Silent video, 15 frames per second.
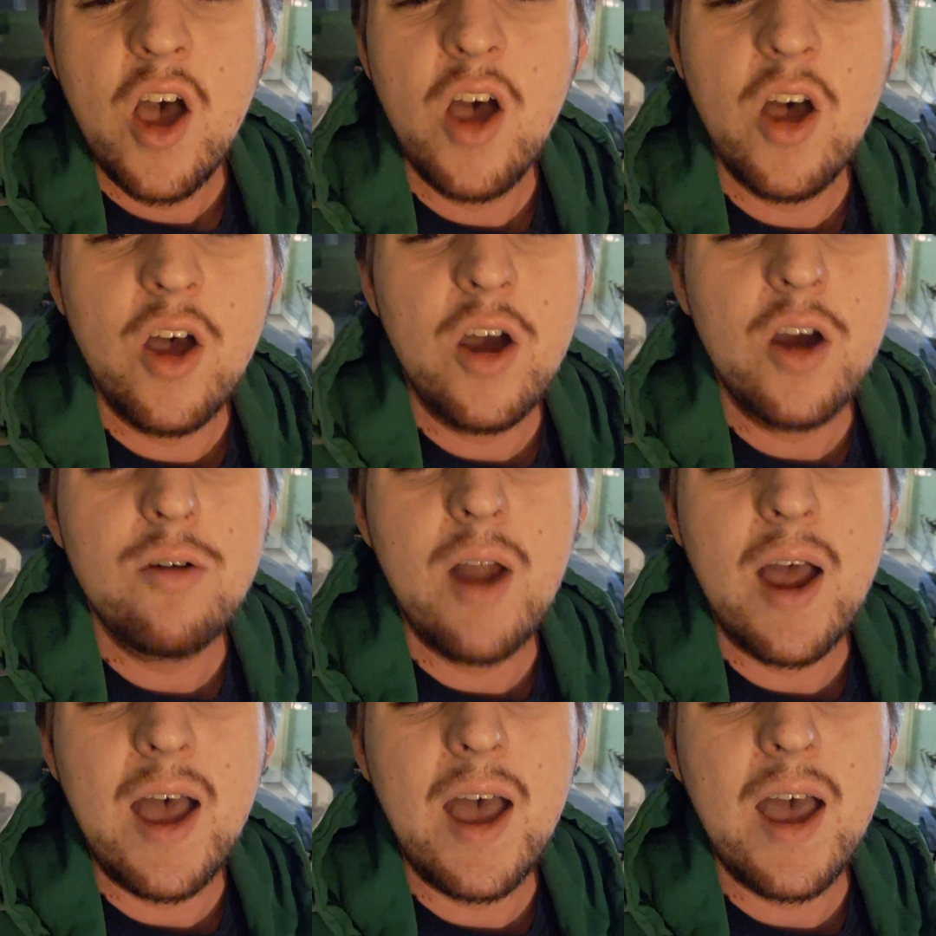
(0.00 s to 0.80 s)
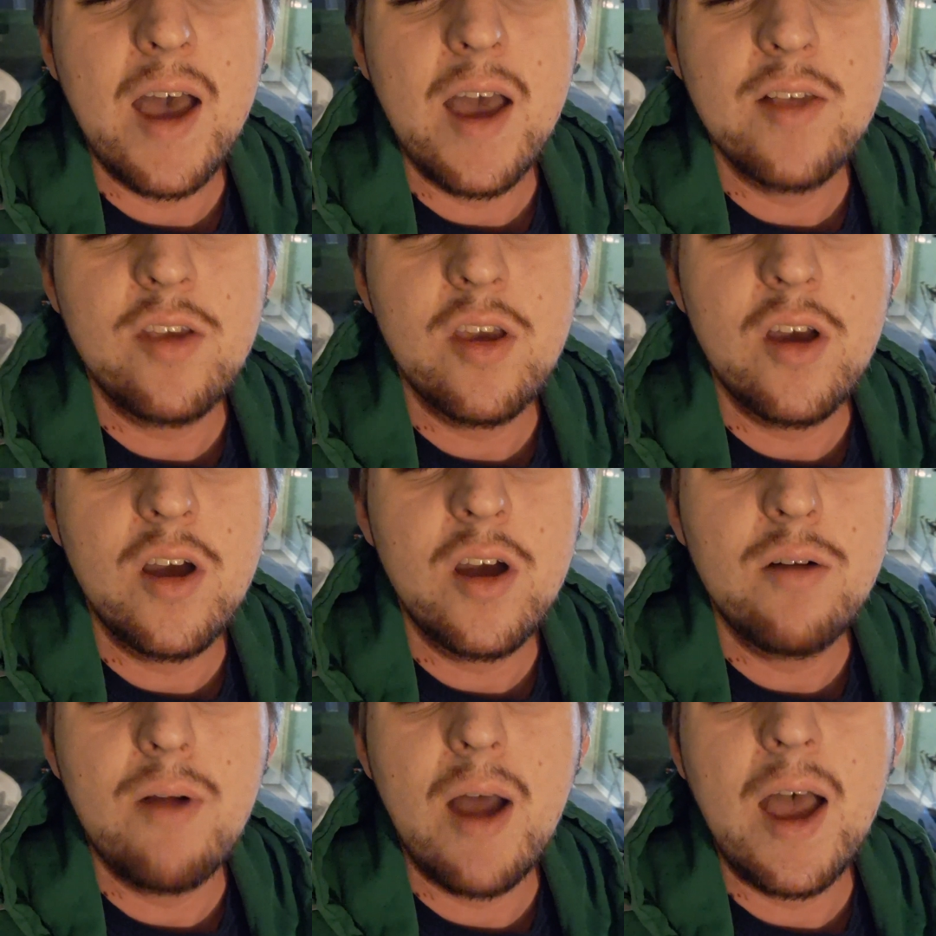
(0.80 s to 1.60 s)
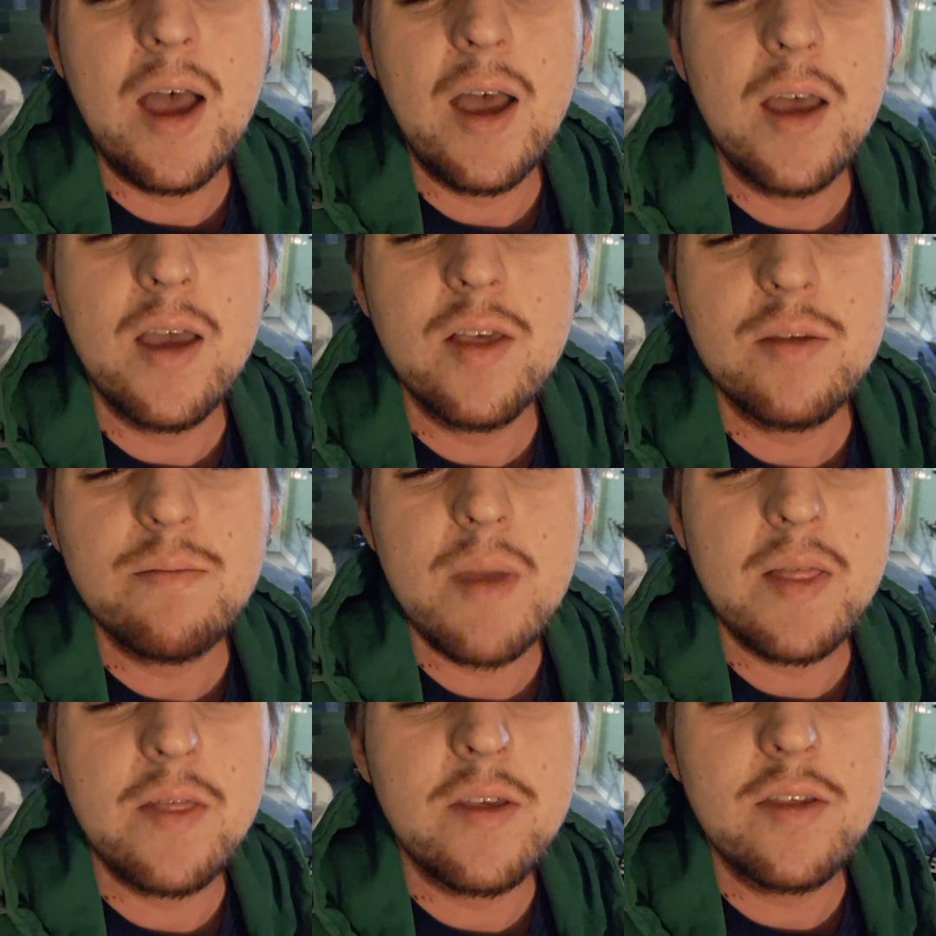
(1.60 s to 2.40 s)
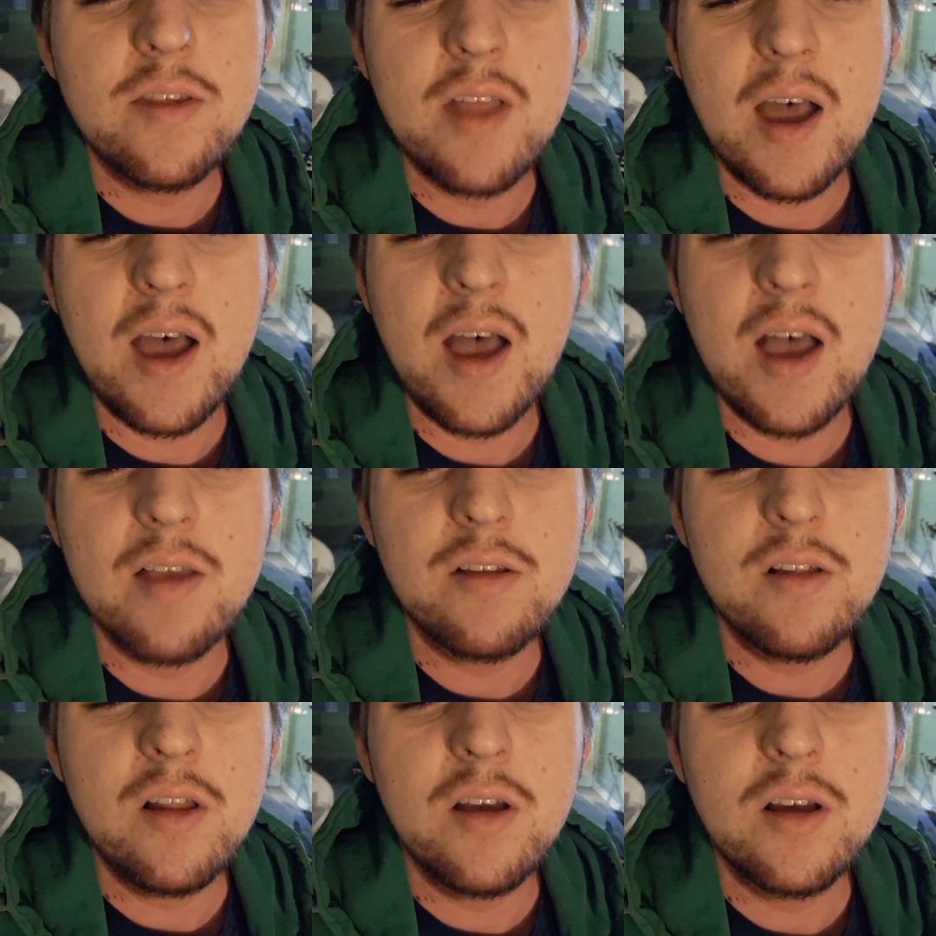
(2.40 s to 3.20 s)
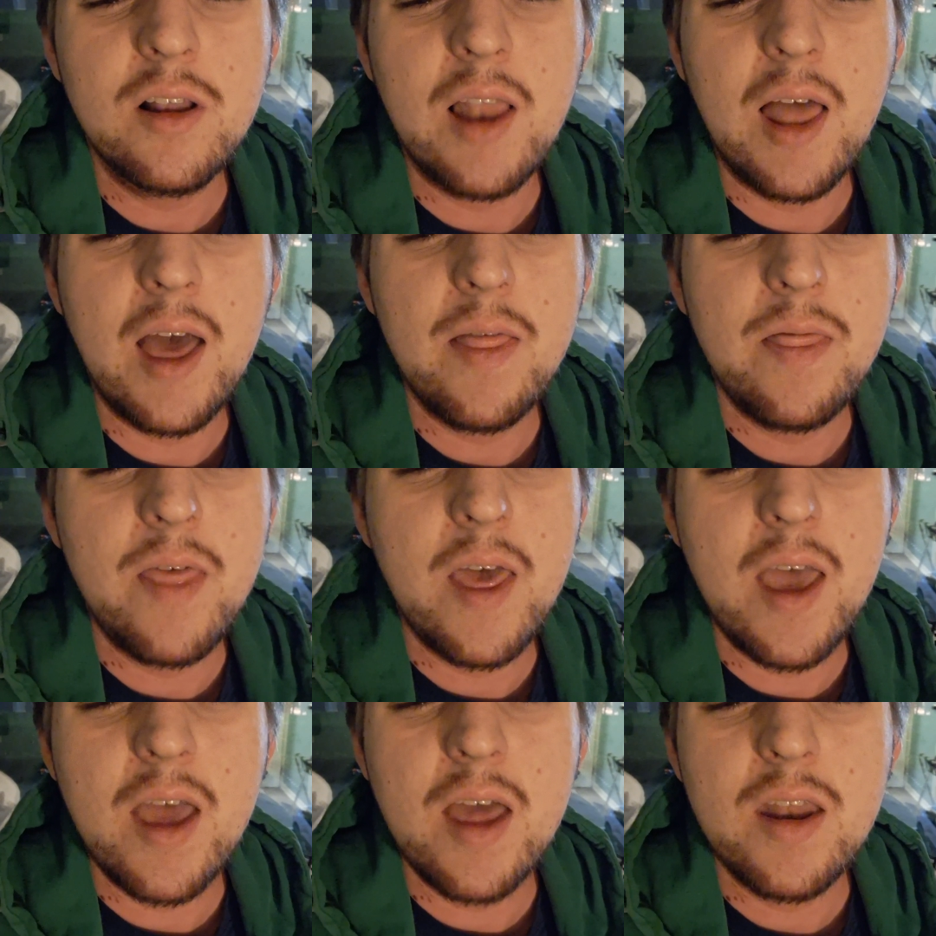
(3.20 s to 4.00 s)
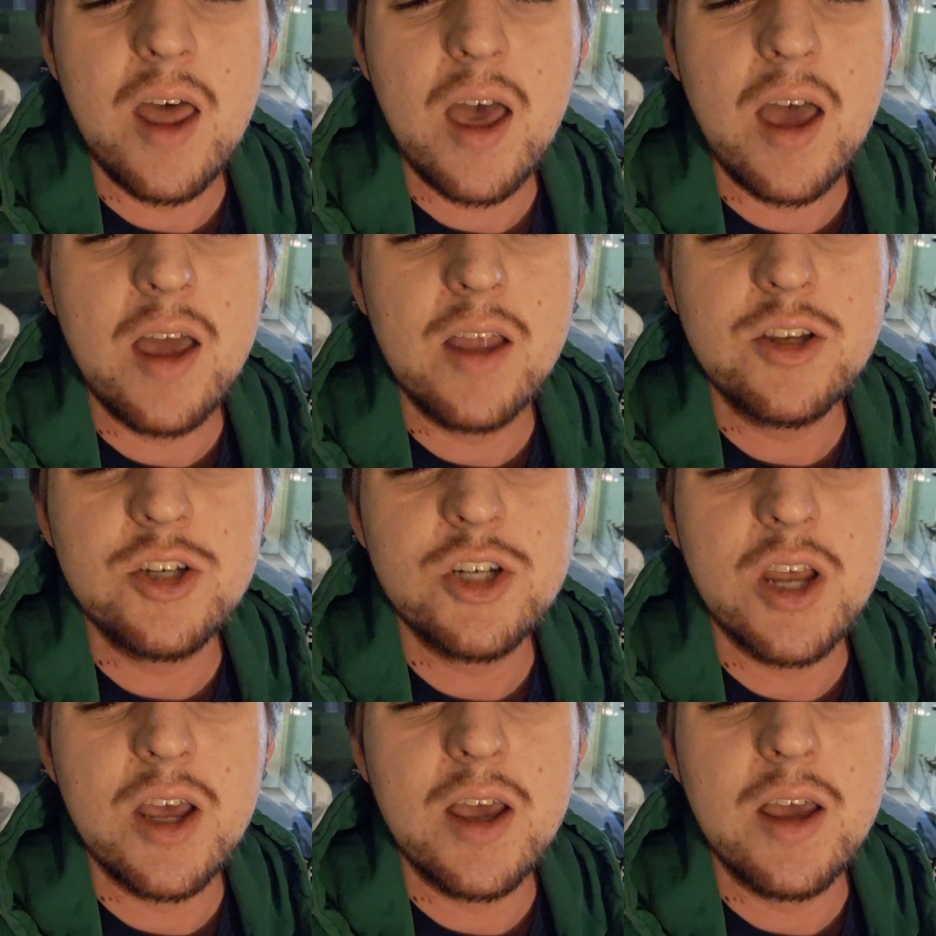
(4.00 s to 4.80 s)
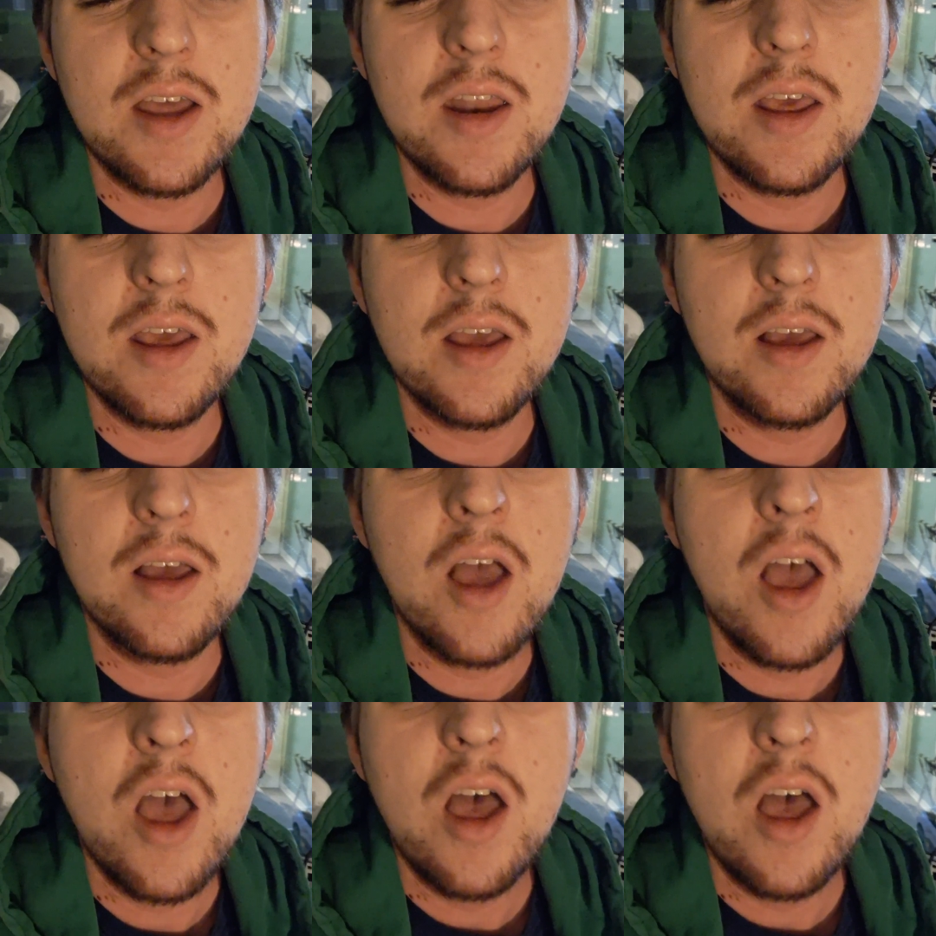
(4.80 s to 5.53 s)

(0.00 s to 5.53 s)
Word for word: Her eyes, her eyes make the stars look like they're not shining.